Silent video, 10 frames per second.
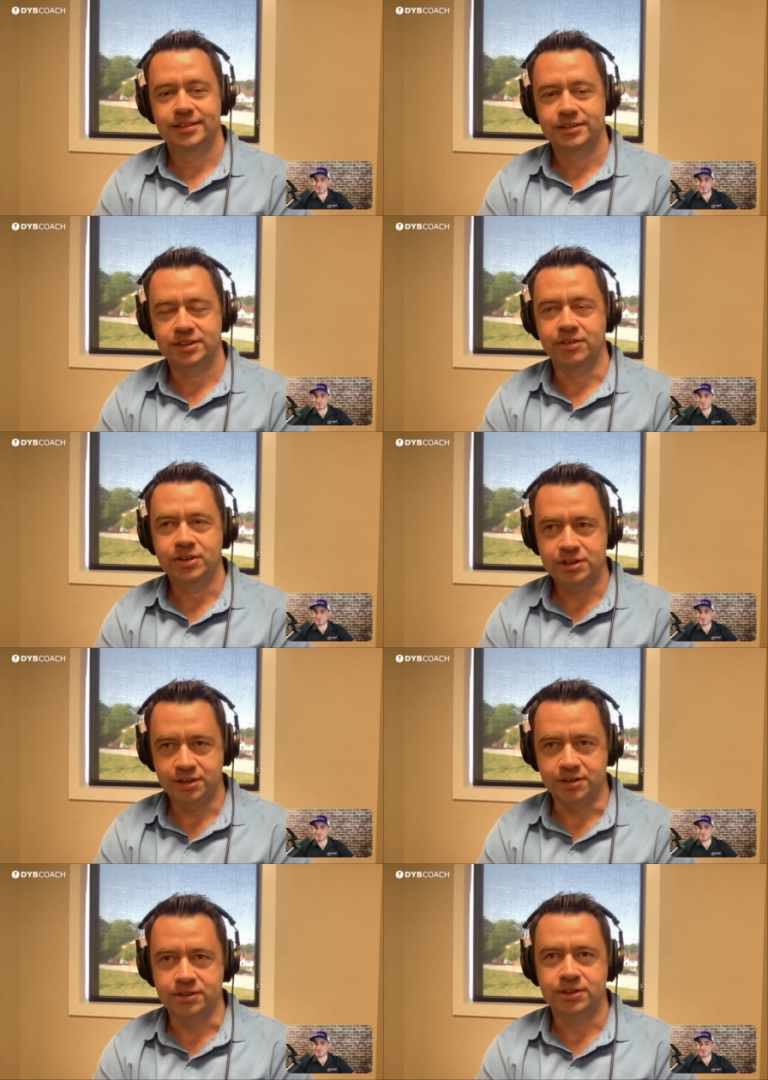Seven
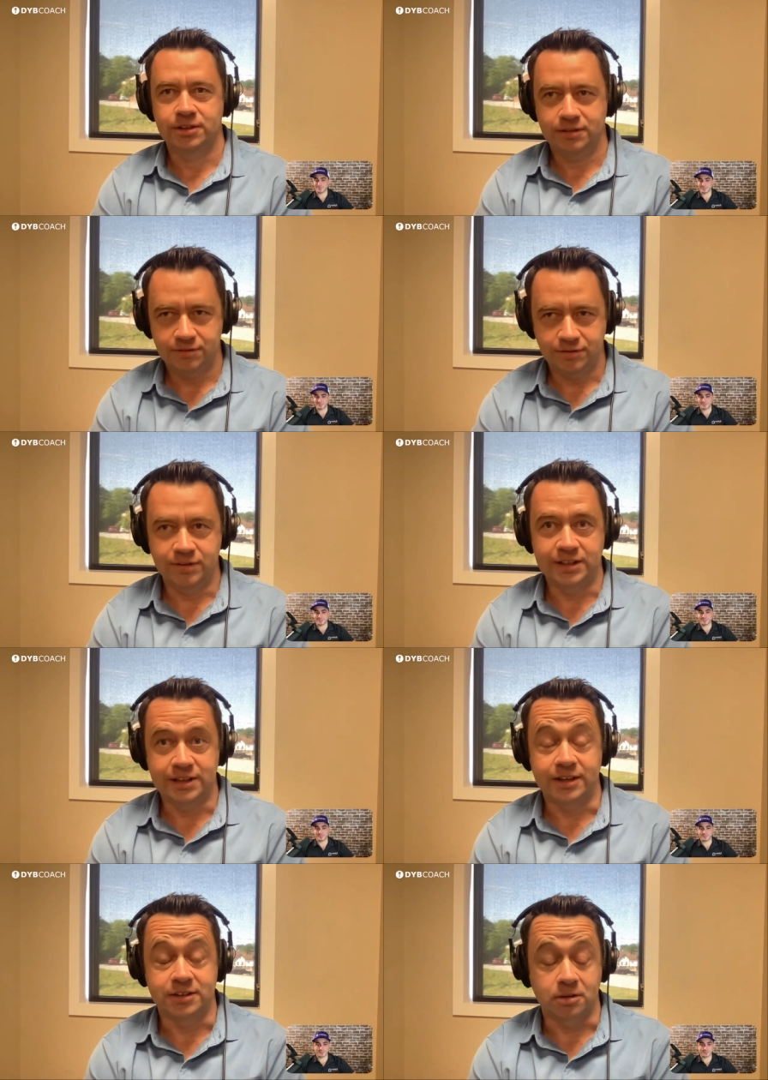years,
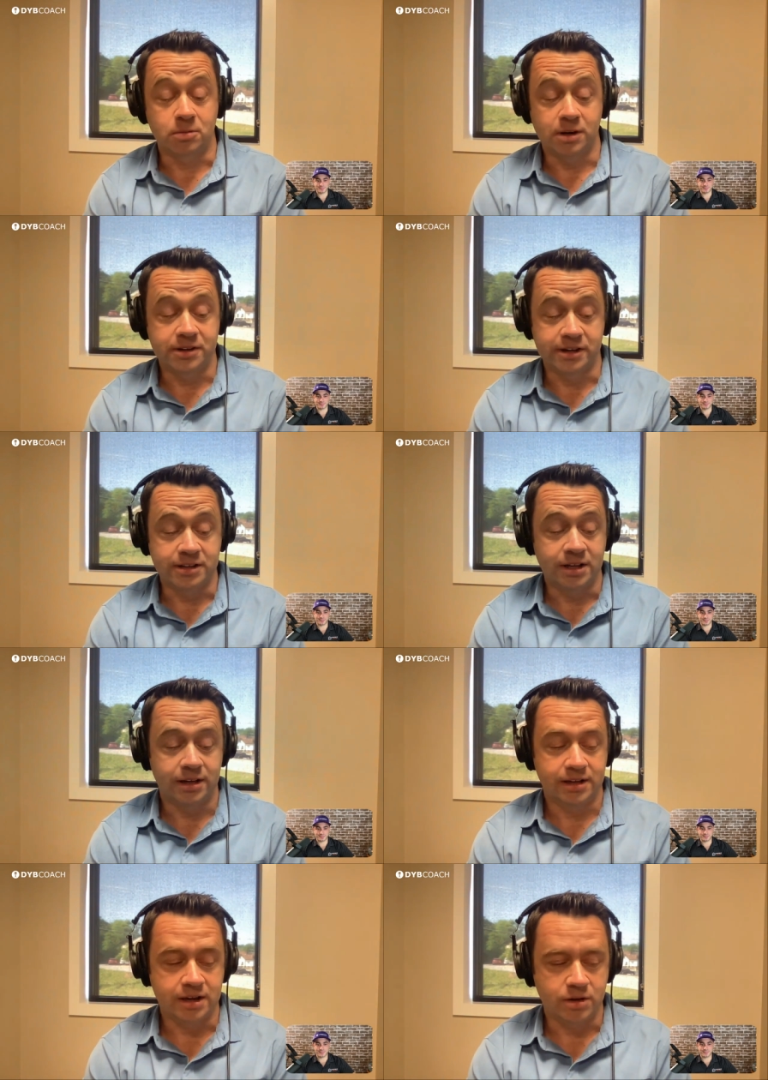fantastic. Well done.
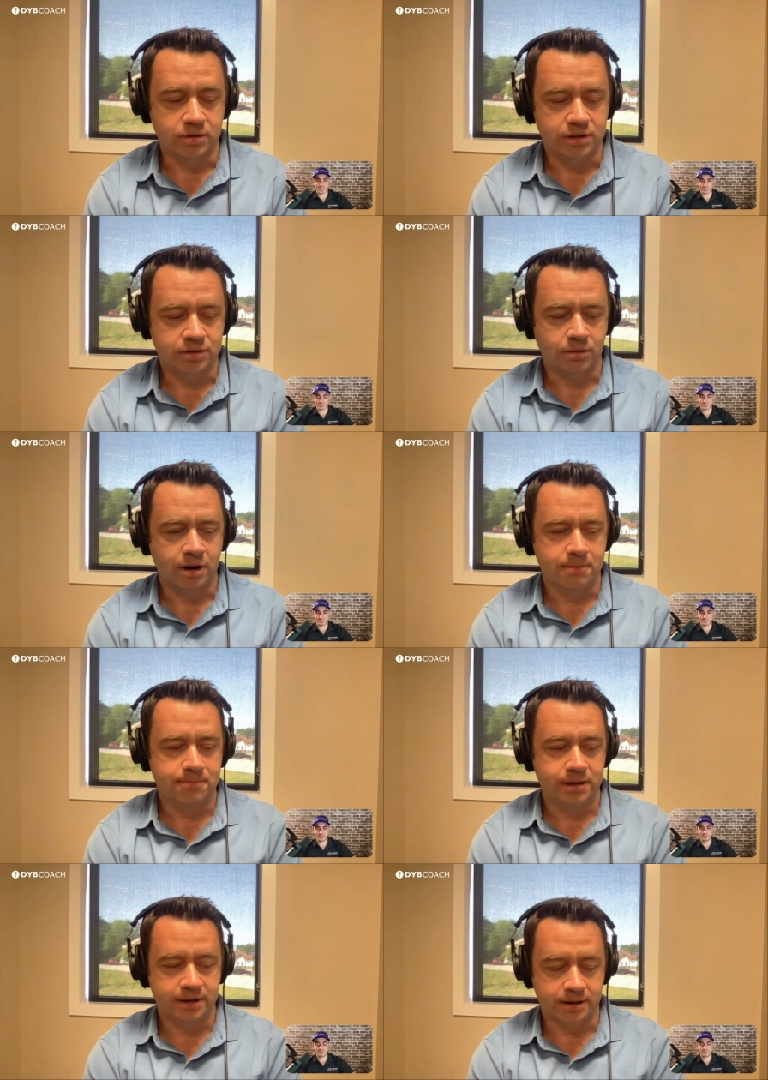Now, describe.
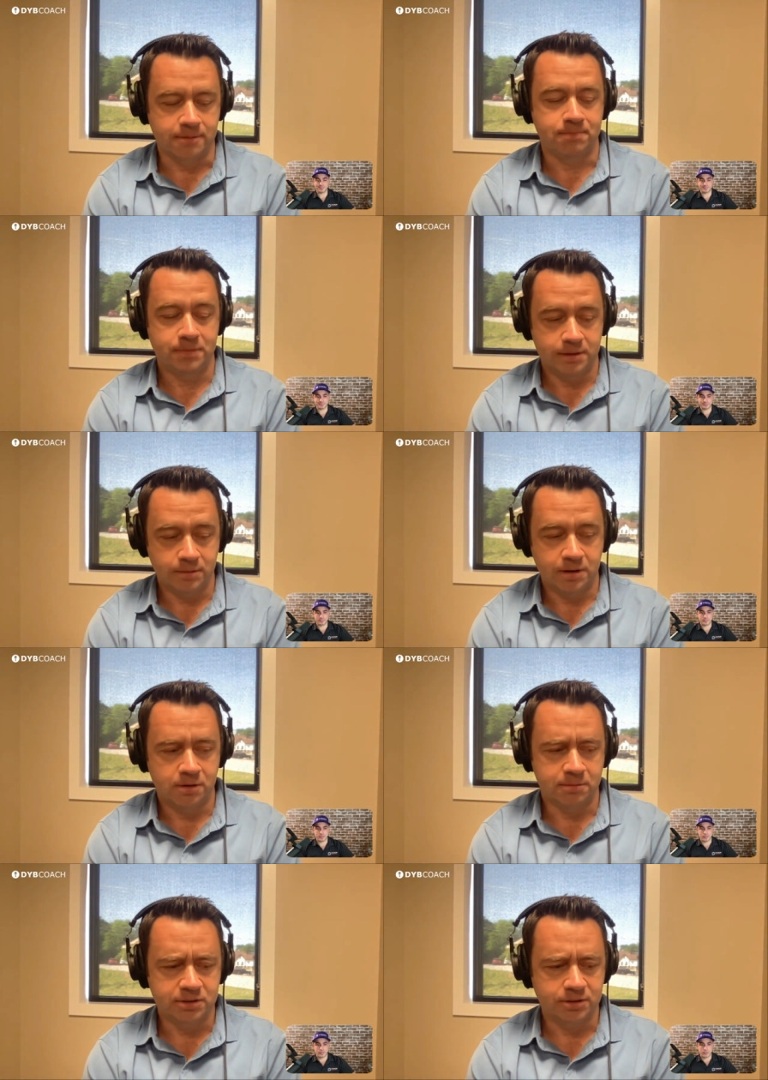Uh, you're
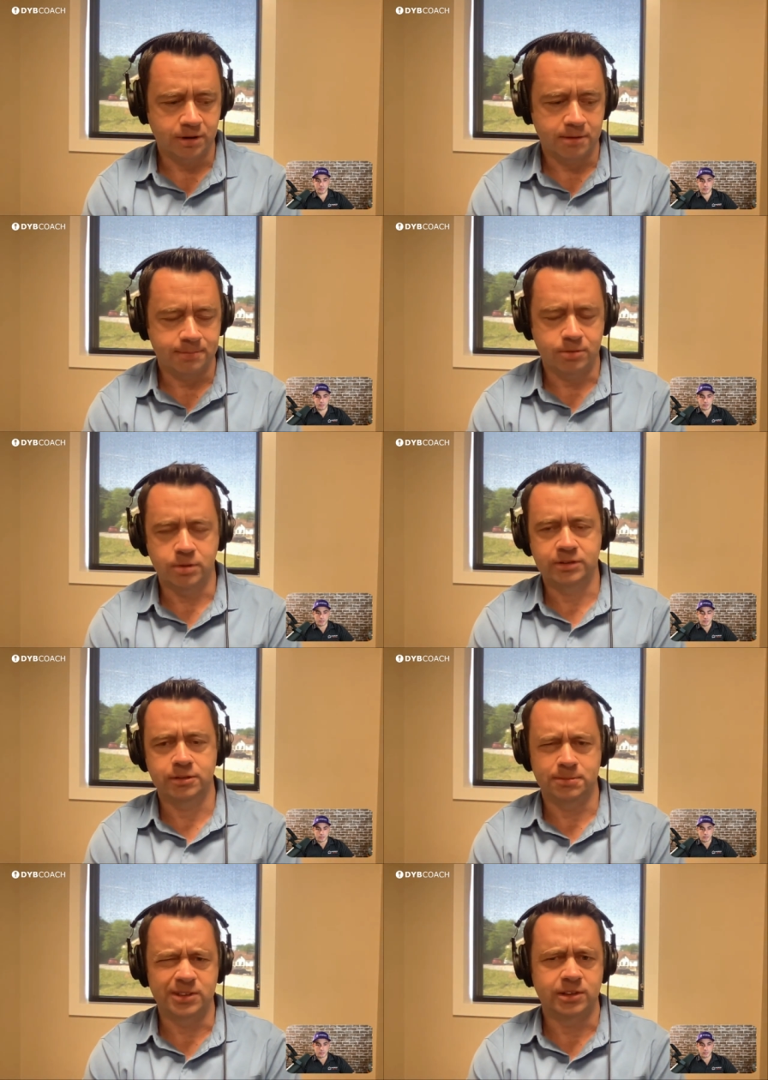welcome. Describe uh, what's the
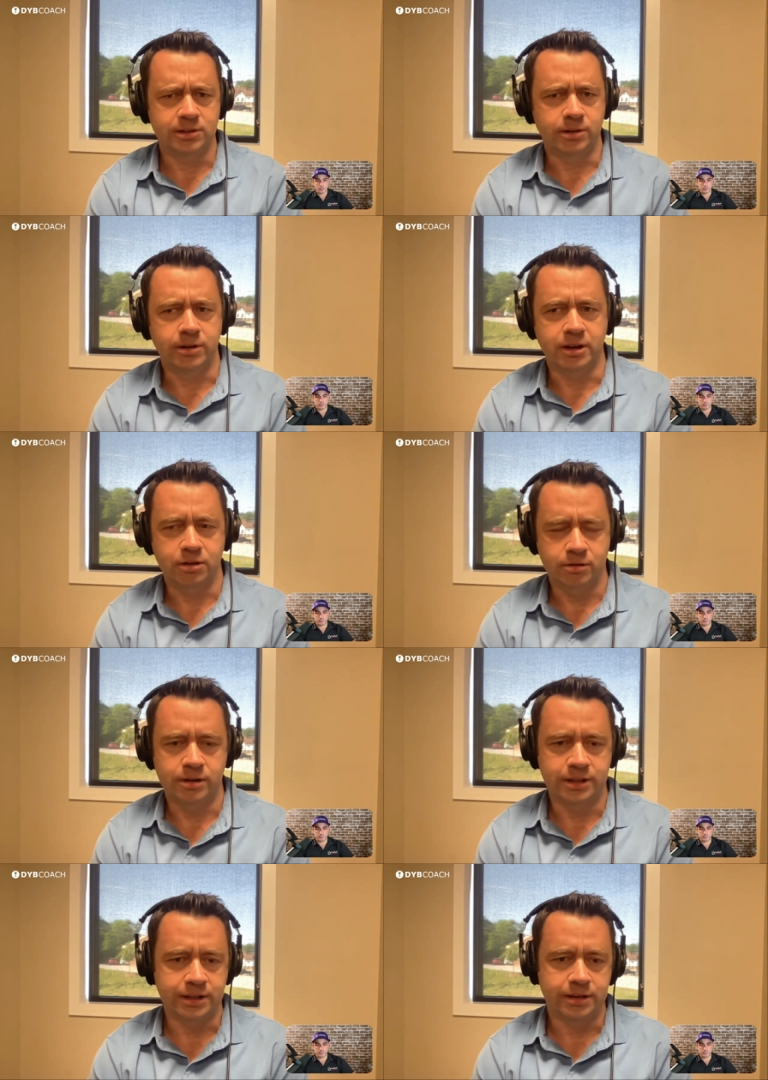business look like
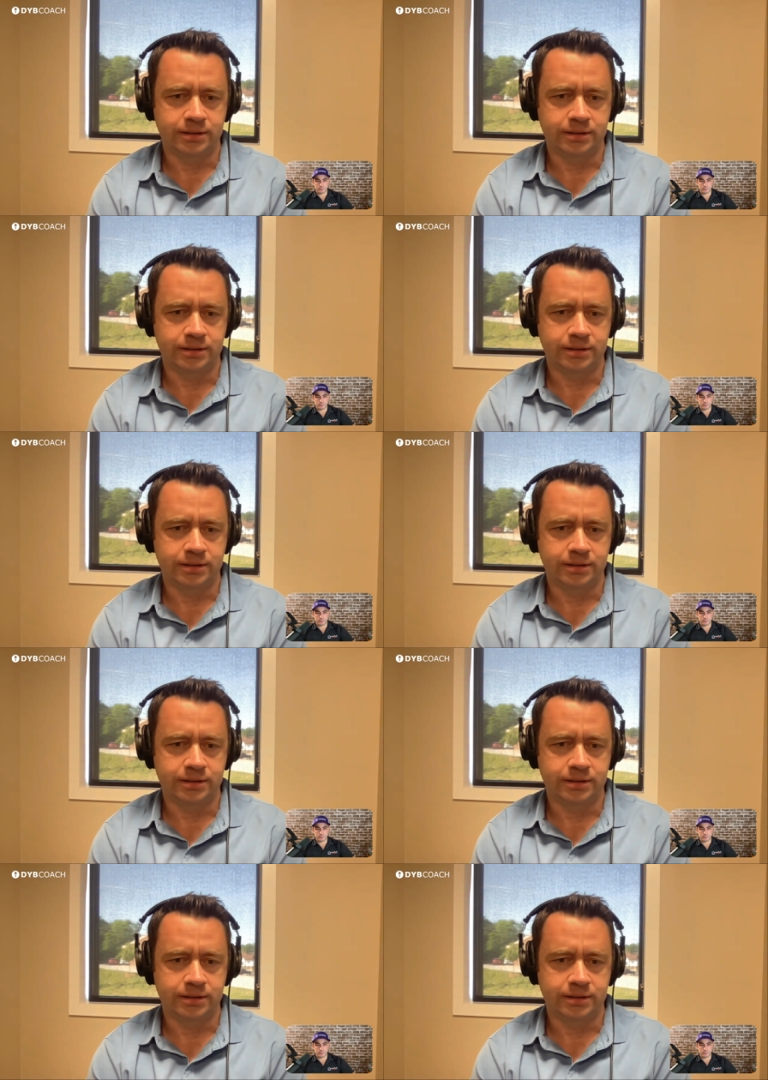currently.